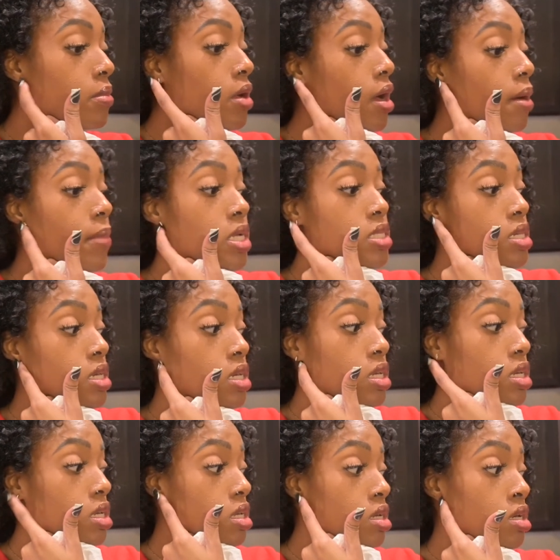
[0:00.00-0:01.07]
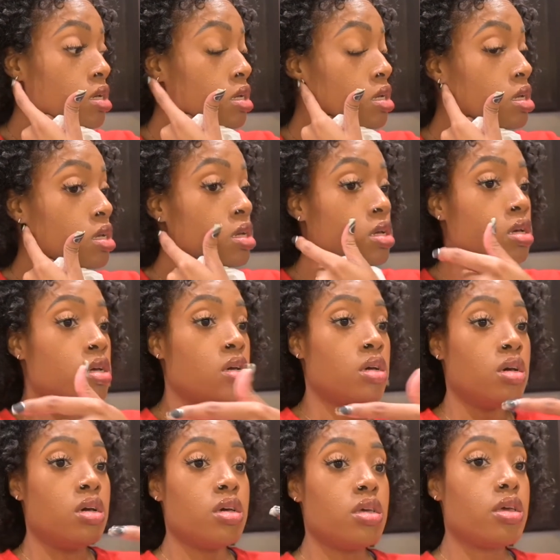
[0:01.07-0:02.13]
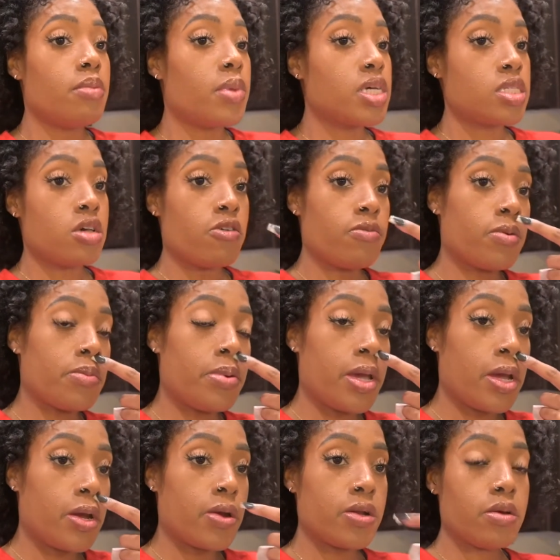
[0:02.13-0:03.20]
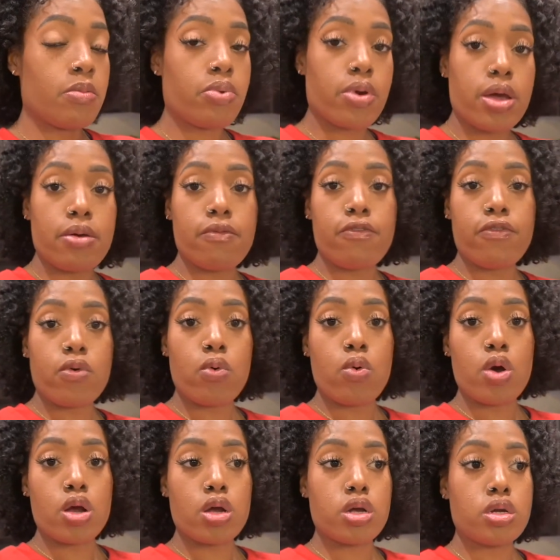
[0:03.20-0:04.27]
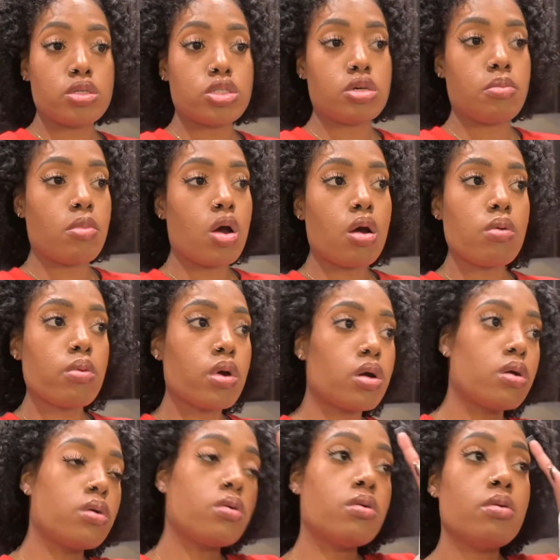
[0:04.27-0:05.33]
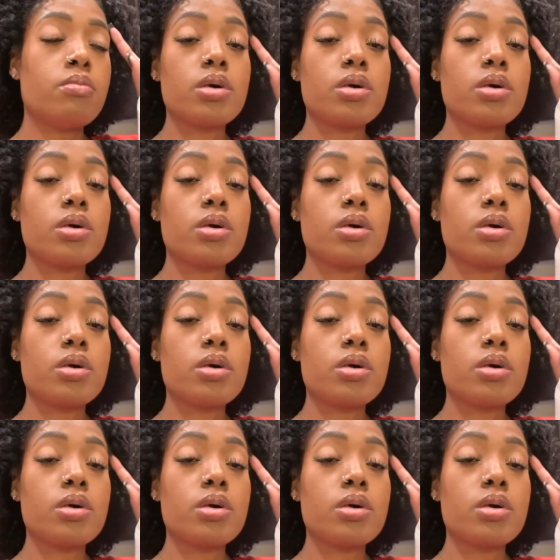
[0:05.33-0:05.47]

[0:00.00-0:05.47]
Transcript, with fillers: i'm about to eat get myself prepared and prep for tomorrow